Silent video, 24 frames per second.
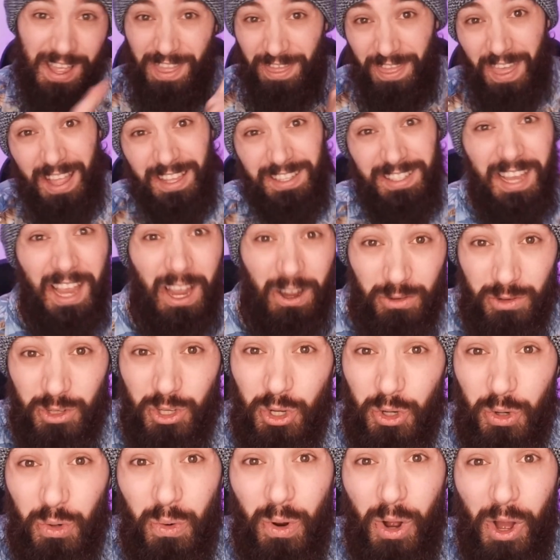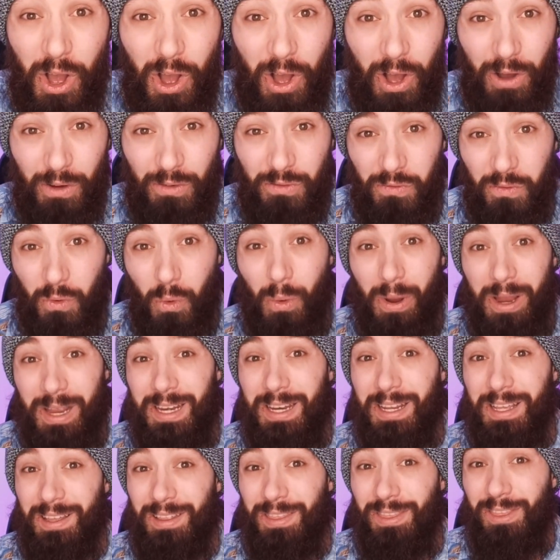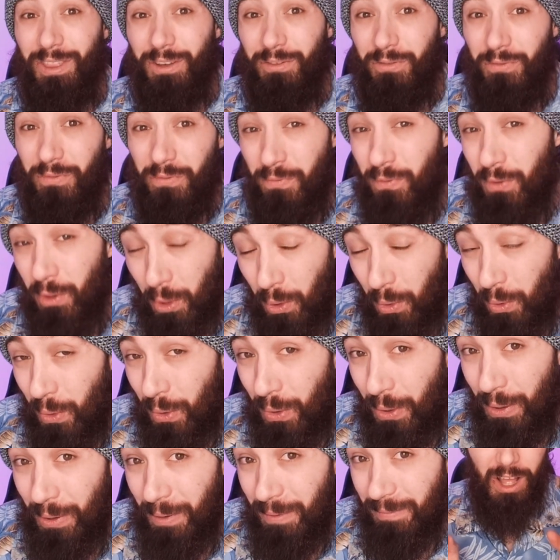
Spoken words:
that's how to avoid the floor.